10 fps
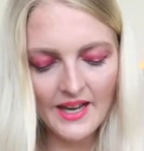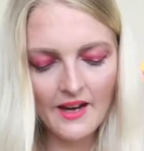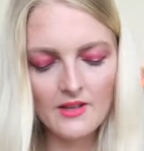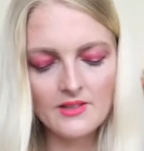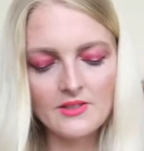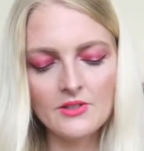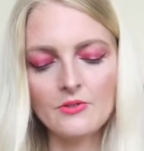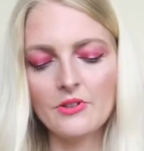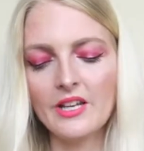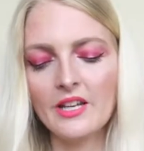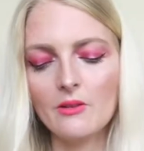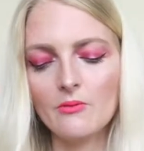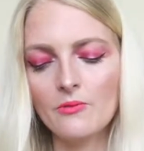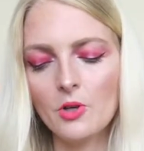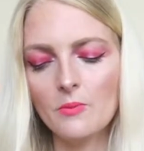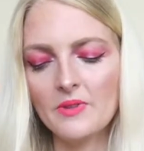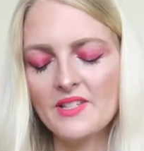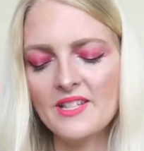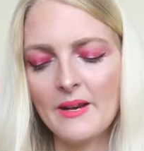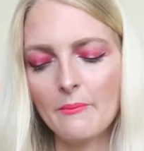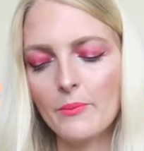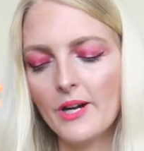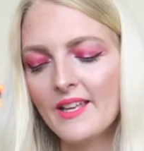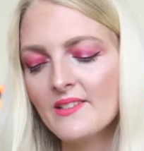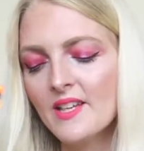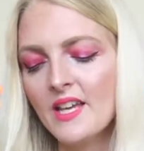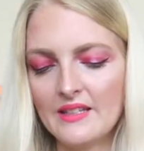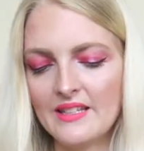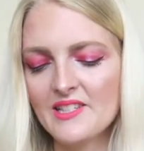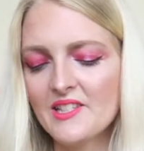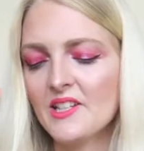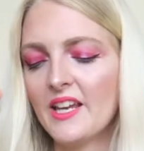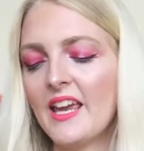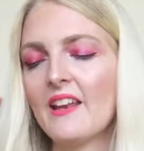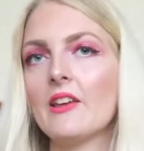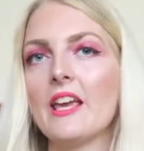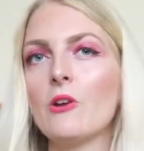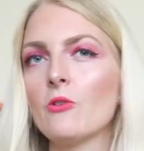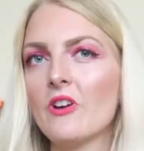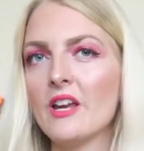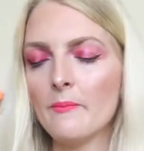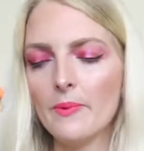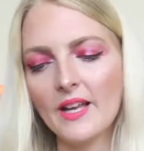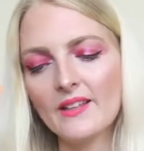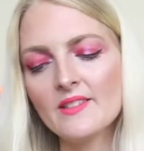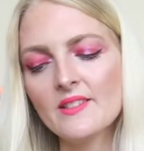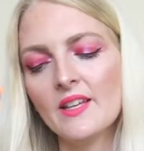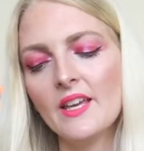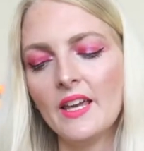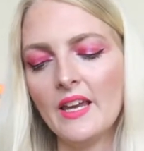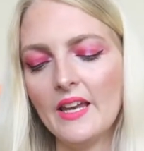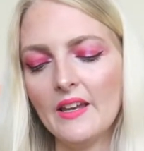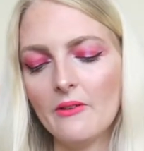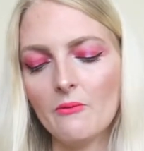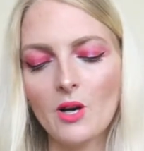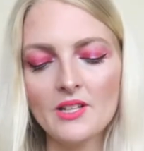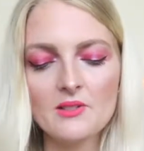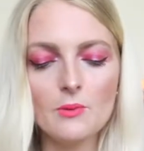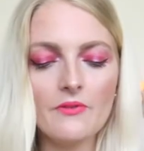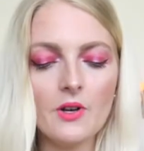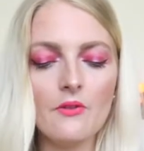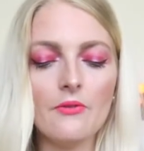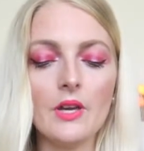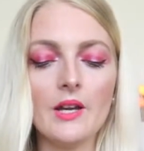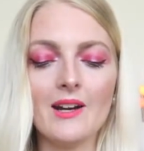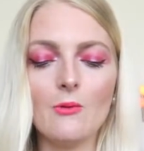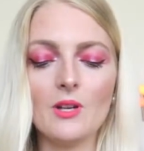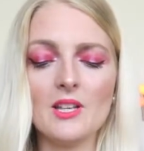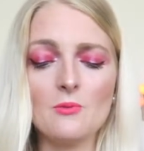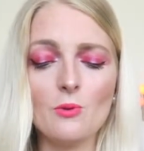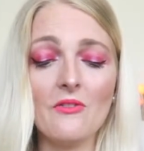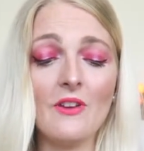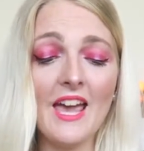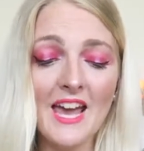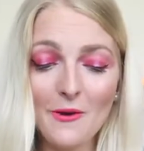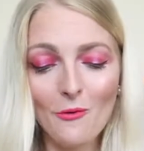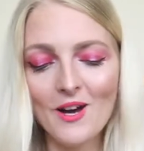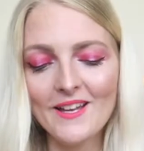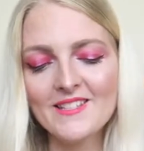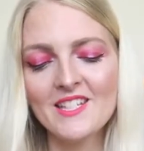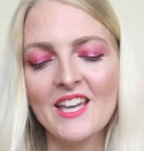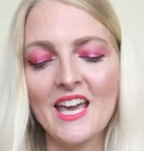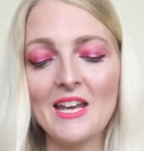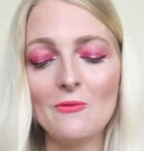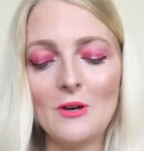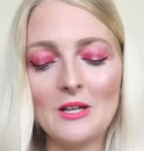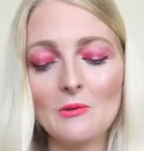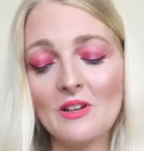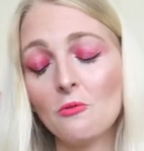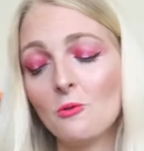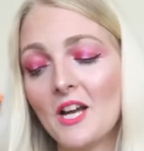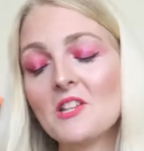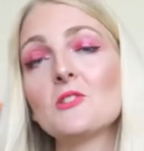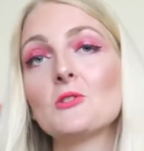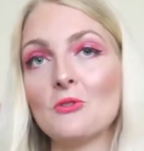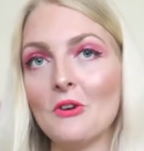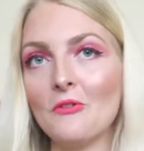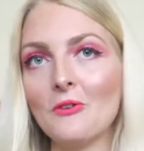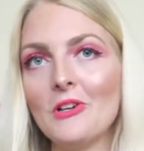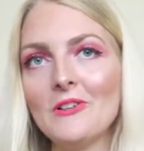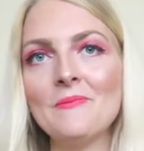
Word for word: I got three from the same brand. This is again a Korean brand Eh, one is with coffee, one is with egg white and one with white truffle.